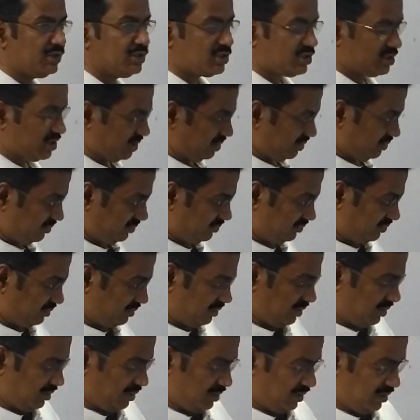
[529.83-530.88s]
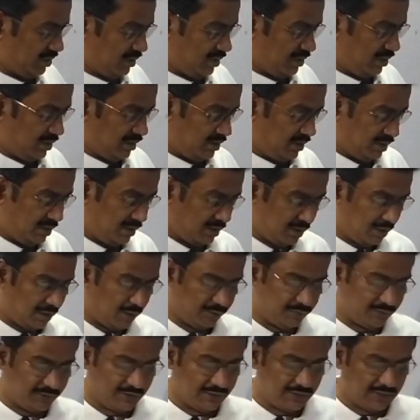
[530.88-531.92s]
distance
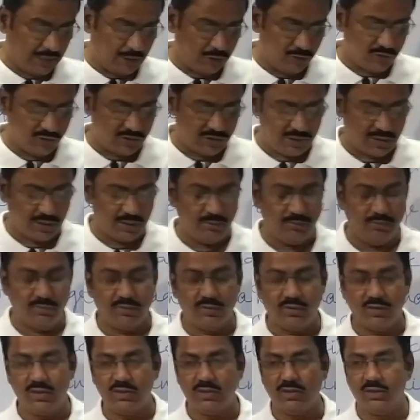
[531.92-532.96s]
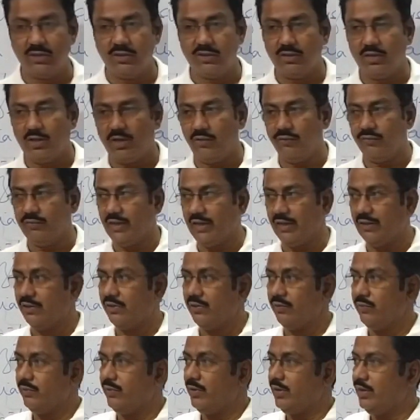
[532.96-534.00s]
of the downstream region of that
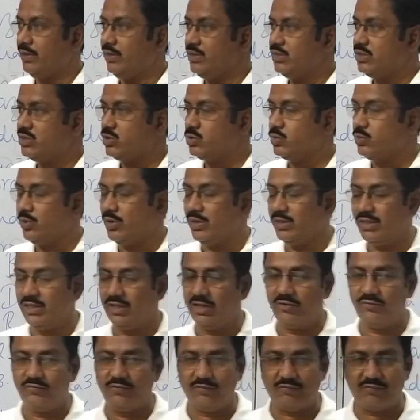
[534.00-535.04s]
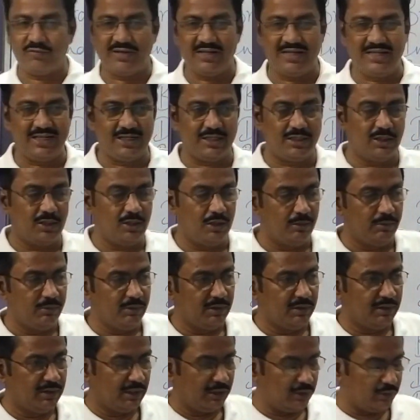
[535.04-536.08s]
river is 250
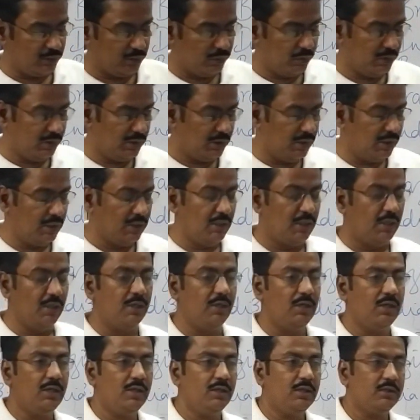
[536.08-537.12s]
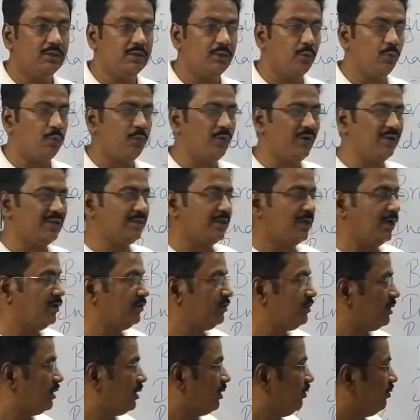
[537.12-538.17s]
kilometers. I told you earlier, the width
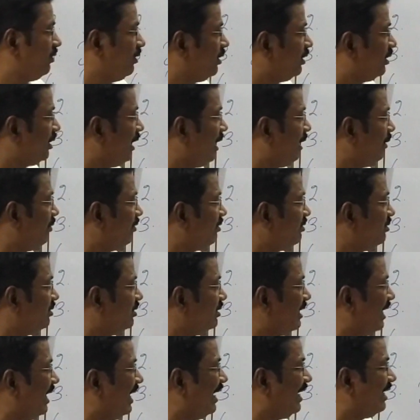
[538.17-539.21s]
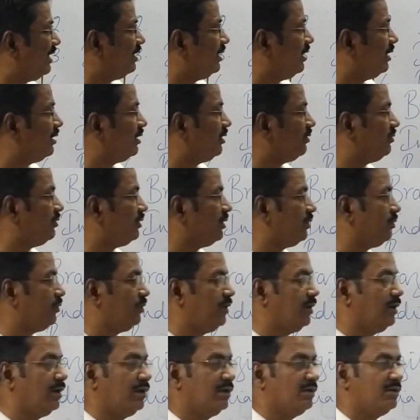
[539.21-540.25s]
of the river Amazon and that of the
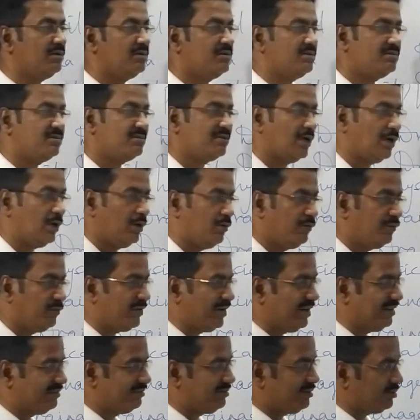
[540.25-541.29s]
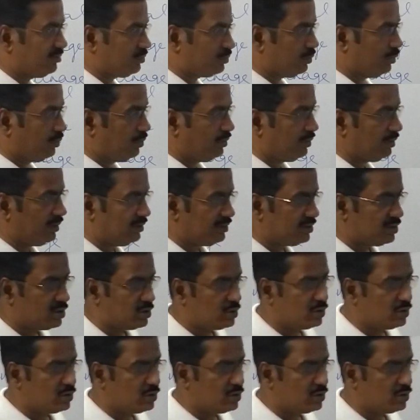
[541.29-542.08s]
river São Francisco is